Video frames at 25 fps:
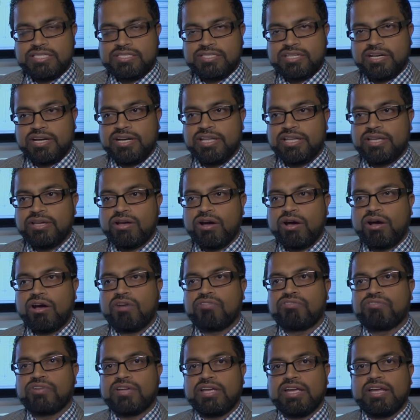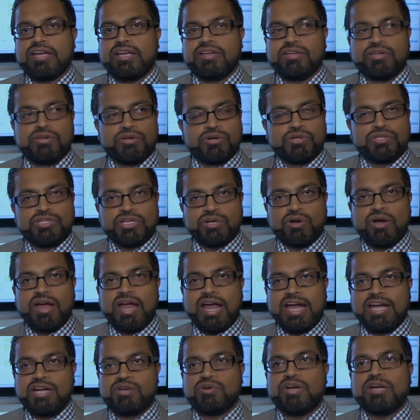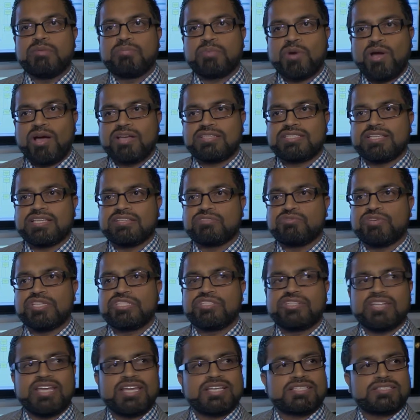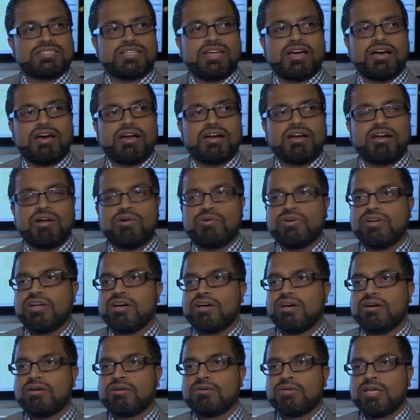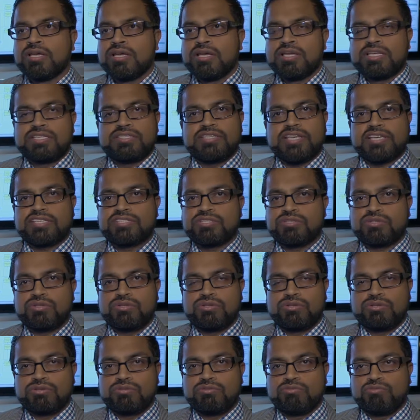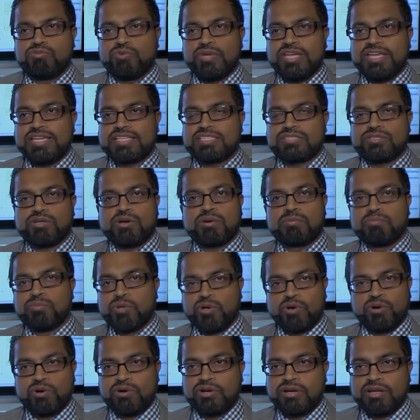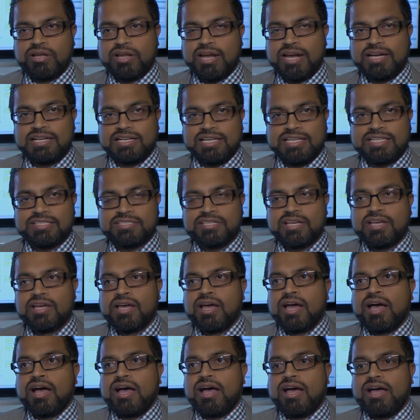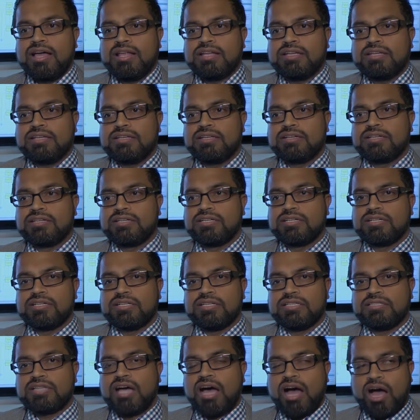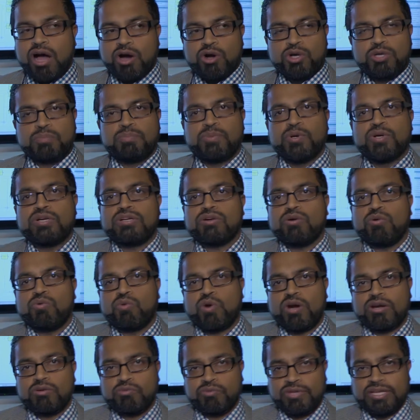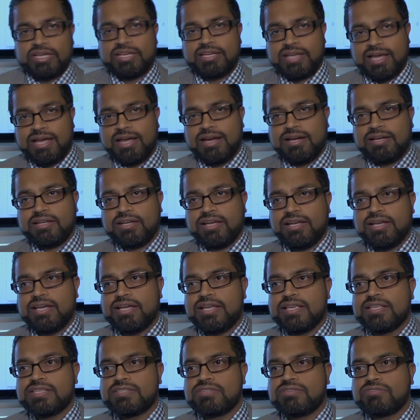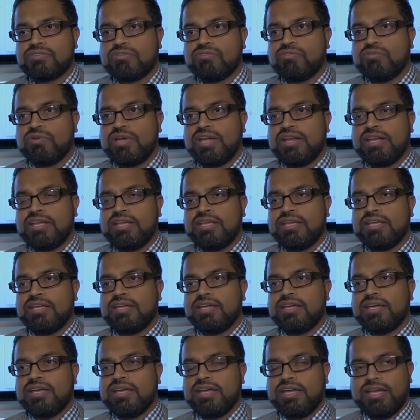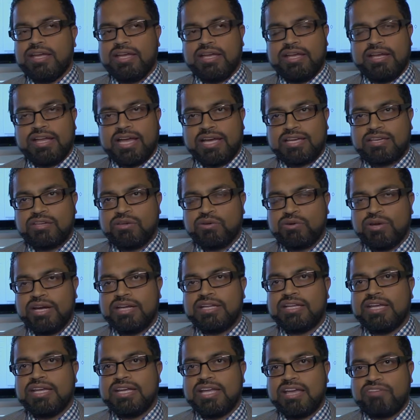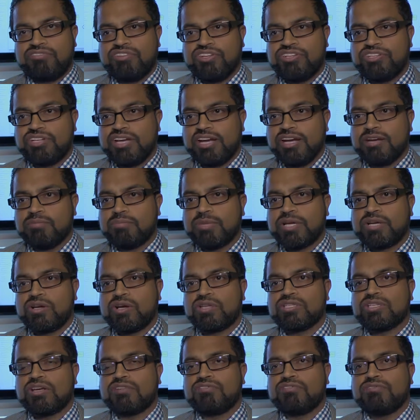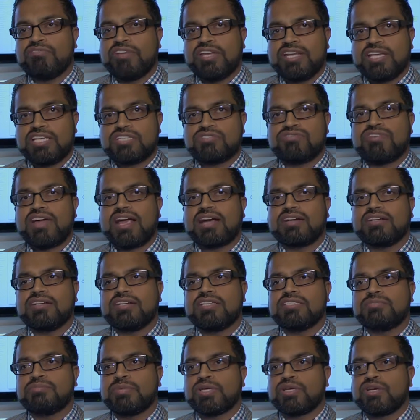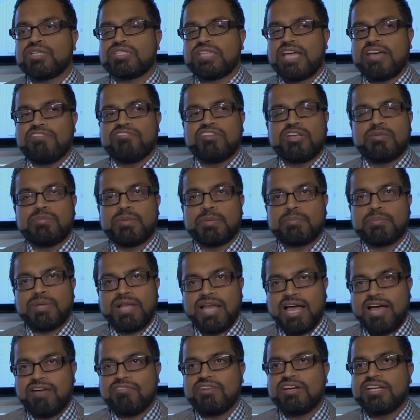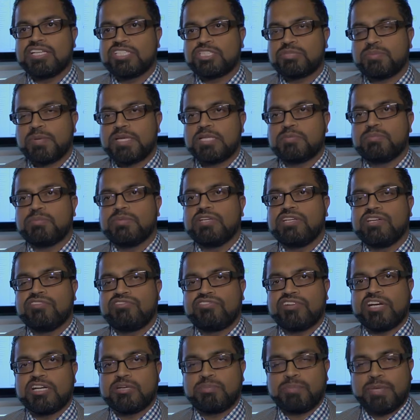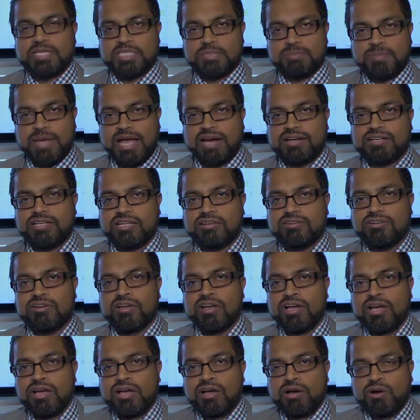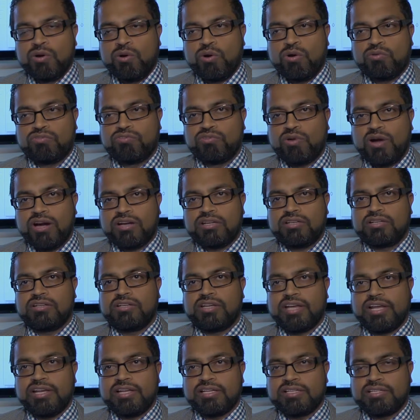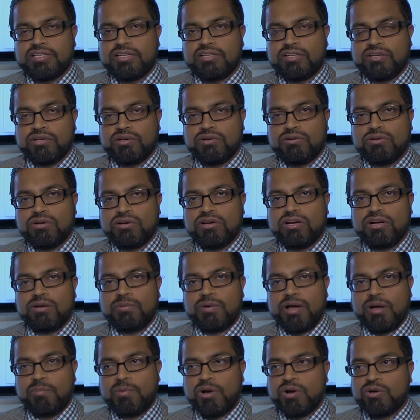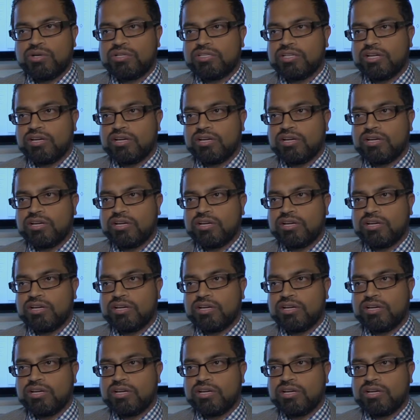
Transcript: study of a huge, you know, end-to-end process which takes around 6 weeks or more at least, and the output what we get is very inaccurate, inefficient because of various factors, because every people have a different perspective of what telling, you know, about